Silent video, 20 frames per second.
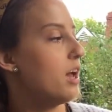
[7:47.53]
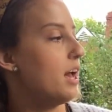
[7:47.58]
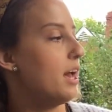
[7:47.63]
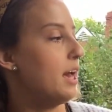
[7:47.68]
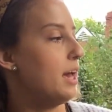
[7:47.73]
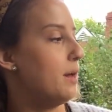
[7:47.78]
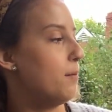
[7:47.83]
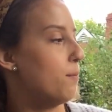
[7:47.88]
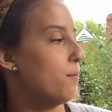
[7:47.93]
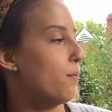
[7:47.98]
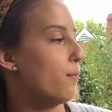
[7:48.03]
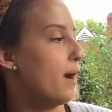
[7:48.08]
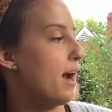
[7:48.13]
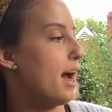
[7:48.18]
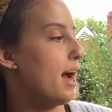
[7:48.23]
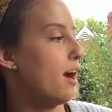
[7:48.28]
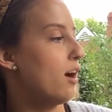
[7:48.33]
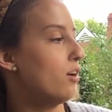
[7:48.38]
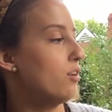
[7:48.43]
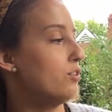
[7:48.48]
A
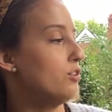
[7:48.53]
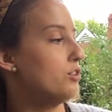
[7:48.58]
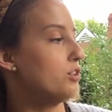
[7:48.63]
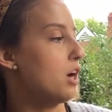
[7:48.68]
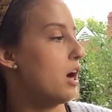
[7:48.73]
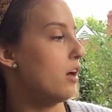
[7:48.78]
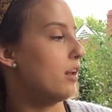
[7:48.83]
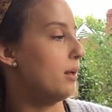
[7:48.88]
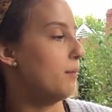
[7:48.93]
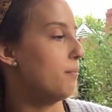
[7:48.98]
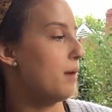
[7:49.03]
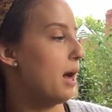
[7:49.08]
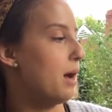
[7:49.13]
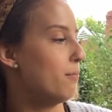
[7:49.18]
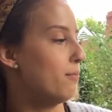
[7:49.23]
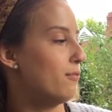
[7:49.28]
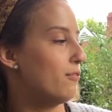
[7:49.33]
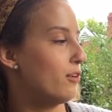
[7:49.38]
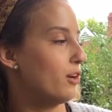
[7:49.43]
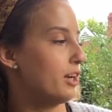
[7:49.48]
brown chocolate pop
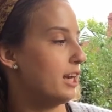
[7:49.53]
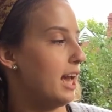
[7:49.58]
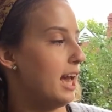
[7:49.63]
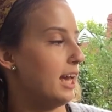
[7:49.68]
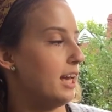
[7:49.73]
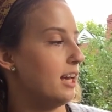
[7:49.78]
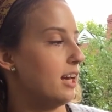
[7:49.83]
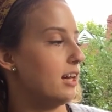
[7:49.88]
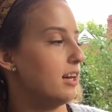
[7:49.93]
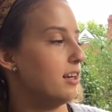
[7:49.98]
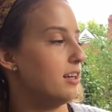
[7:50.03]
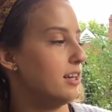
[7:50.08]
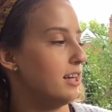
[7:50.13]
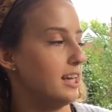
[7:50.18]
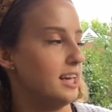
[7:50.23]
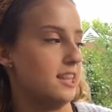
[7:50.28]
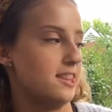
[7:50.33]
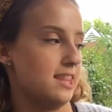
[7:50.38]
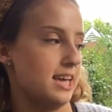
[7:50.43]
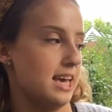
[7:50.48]
for Kanga,
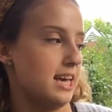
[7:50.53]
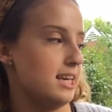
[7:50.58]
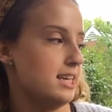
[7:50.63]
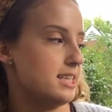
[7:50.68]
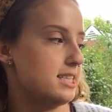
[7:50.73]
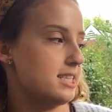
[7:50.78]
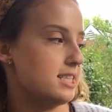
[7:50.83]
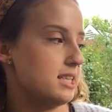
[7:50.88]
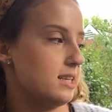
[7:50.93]
he thinks.